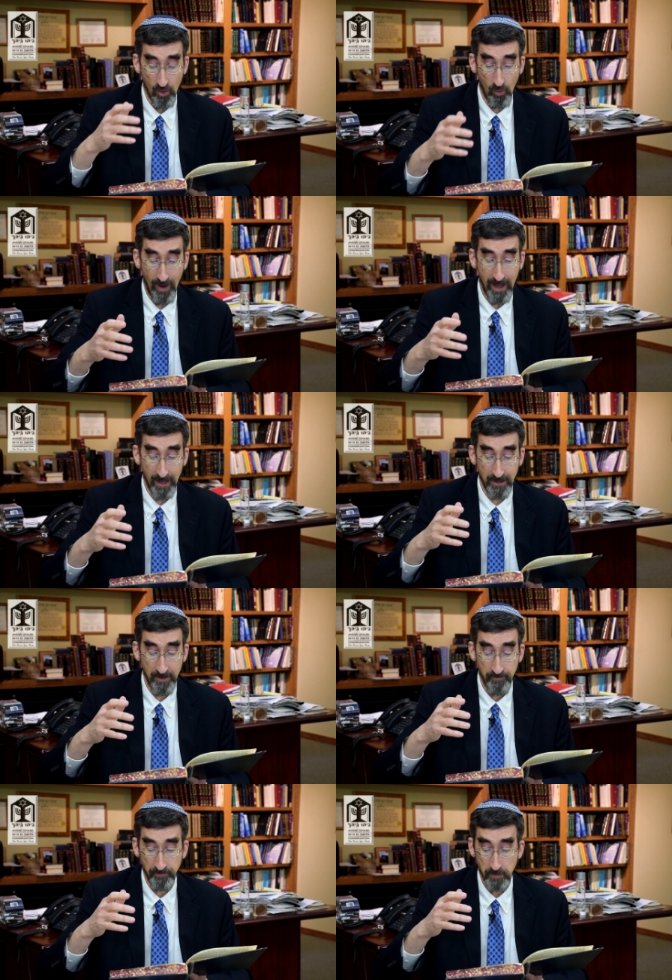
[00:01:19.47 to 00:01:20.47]

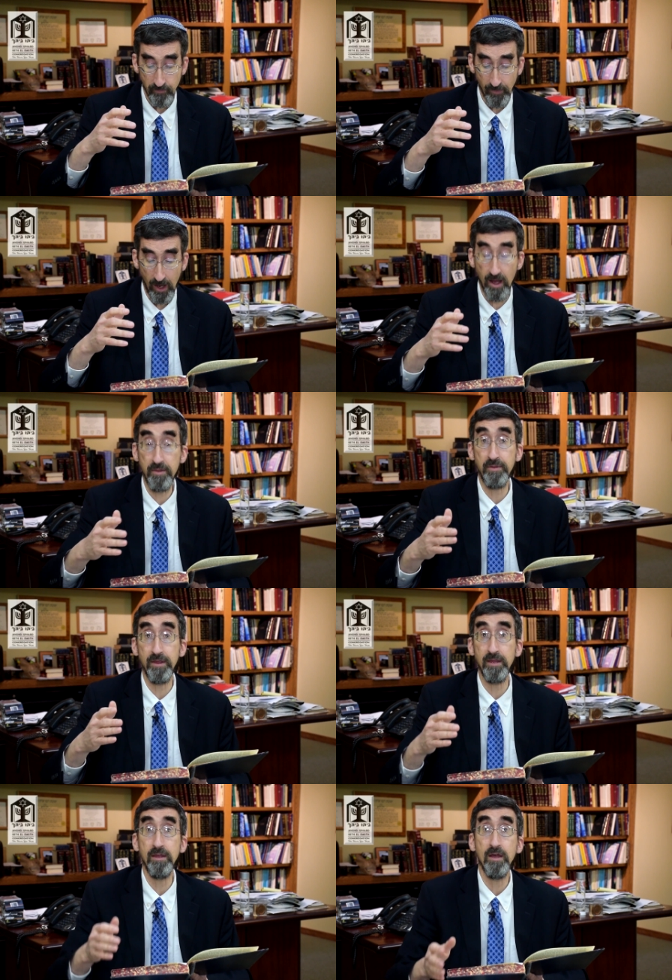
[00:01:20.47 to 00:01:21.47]
when uh,
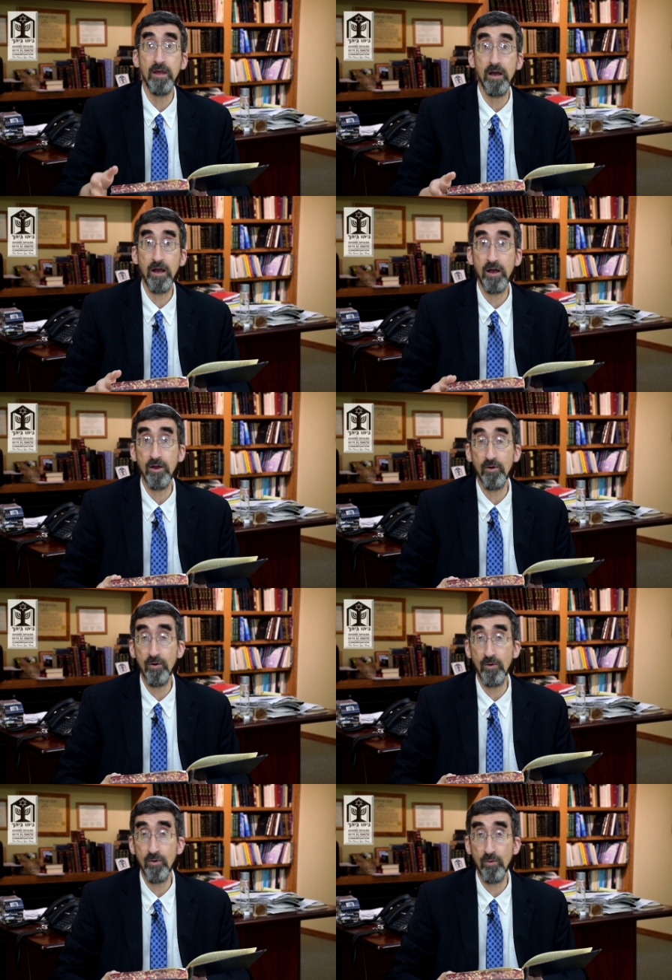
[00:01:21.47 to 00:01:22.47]
the uh,
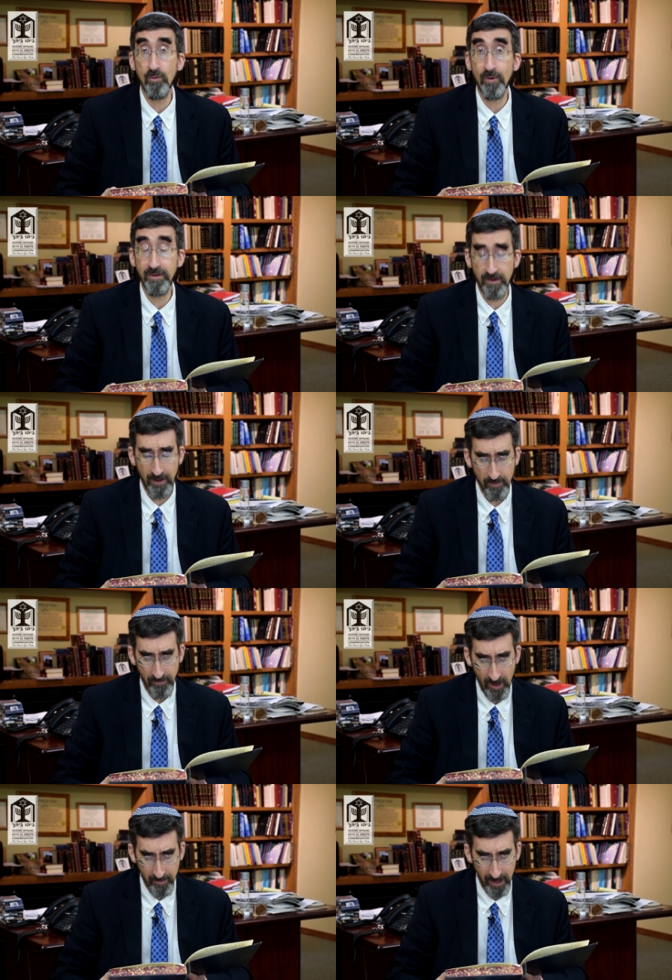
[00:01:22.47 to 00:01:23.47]
when the name
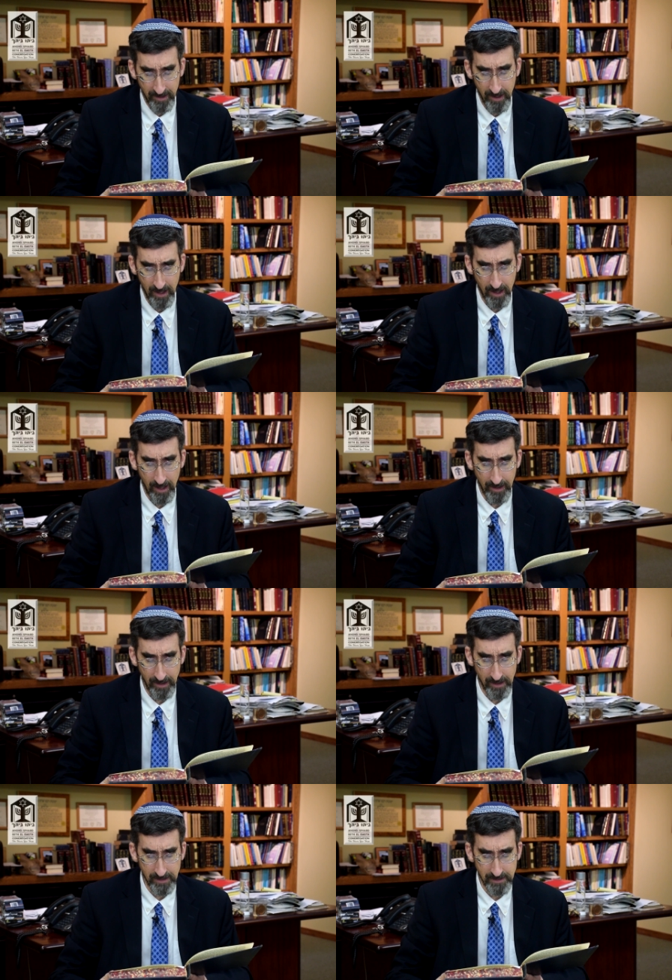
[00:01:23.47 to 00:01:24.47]
of Haman uh,
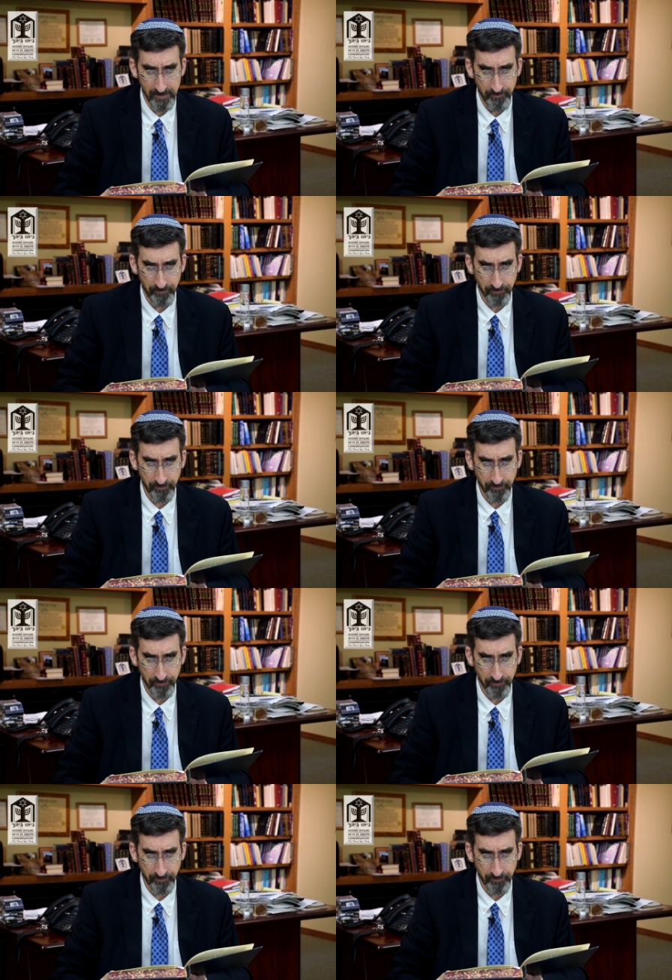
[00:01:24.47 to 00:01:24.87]
is